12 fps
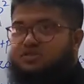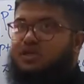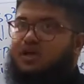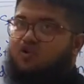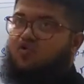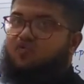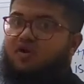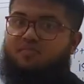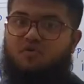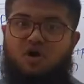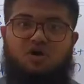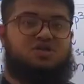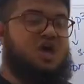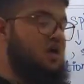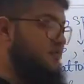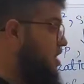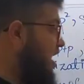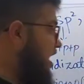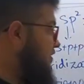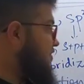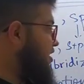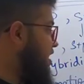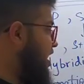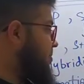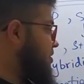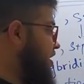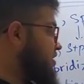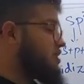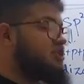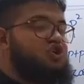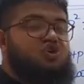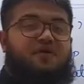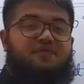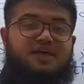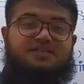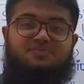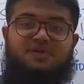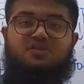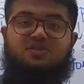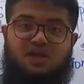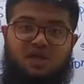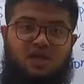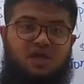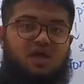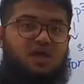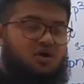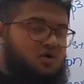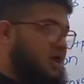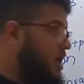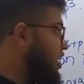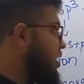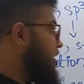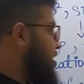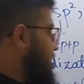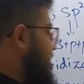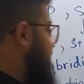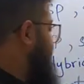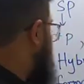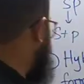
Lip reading: single covalent bonds will have an hybridization of sp3. Okay, if